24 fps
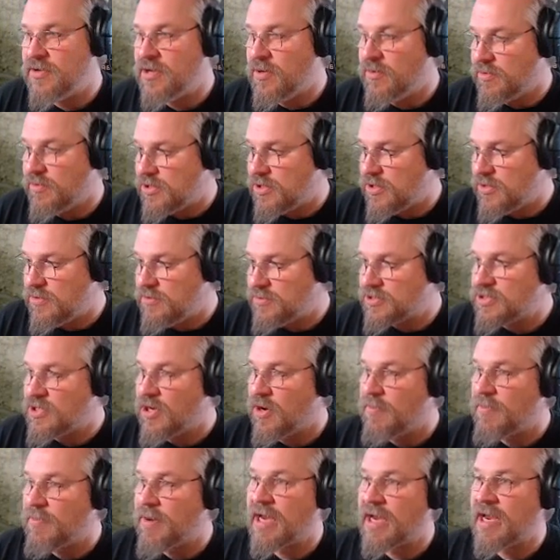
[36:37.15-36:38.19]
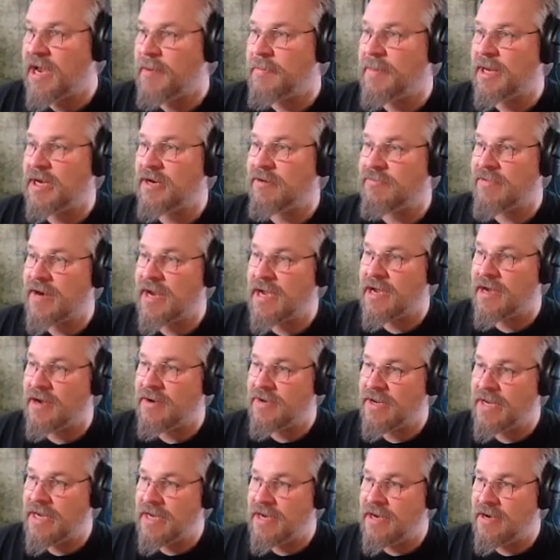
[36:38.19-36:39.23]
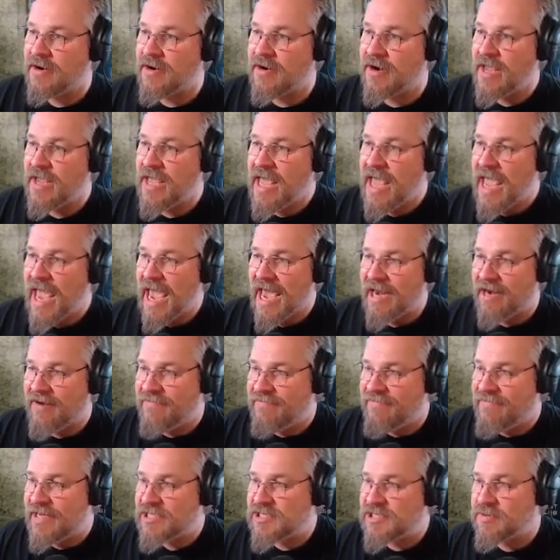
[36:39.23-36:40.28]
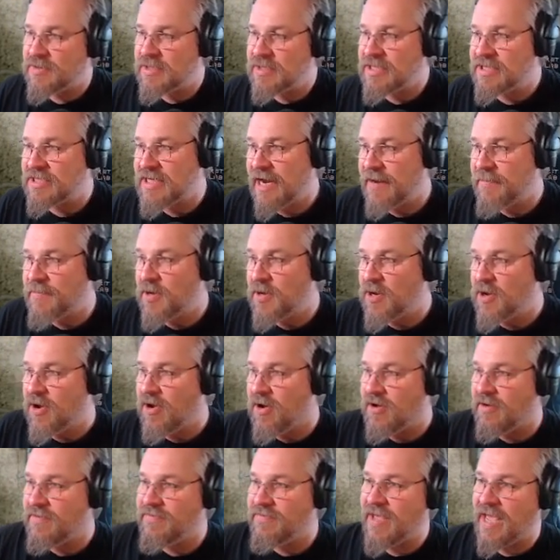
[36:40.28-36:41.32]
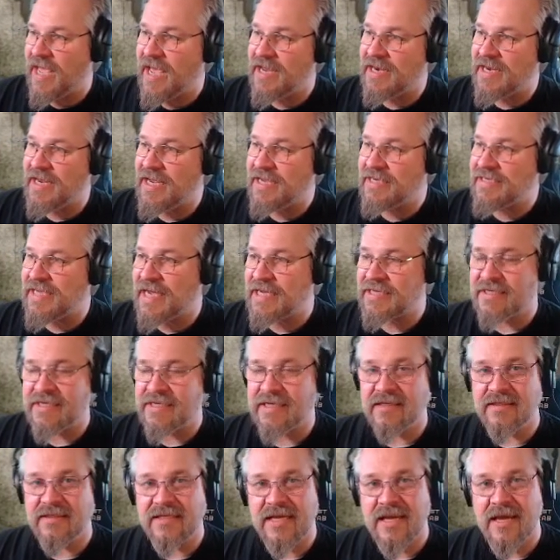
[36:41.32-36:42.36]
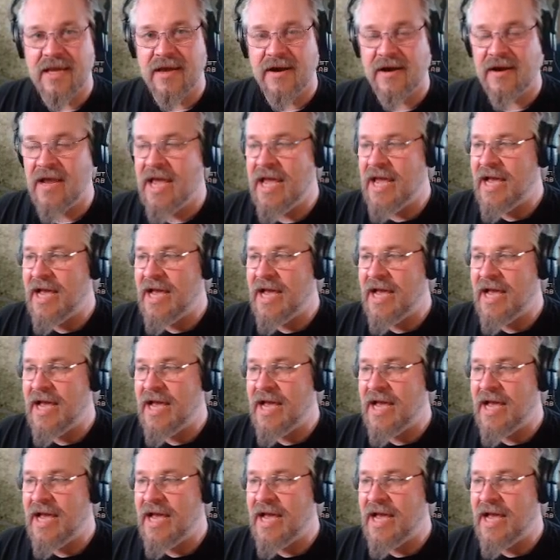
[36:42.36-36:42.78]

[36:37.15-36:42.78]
you would do so by coming around here and eventually stopping off at Daxgaltir.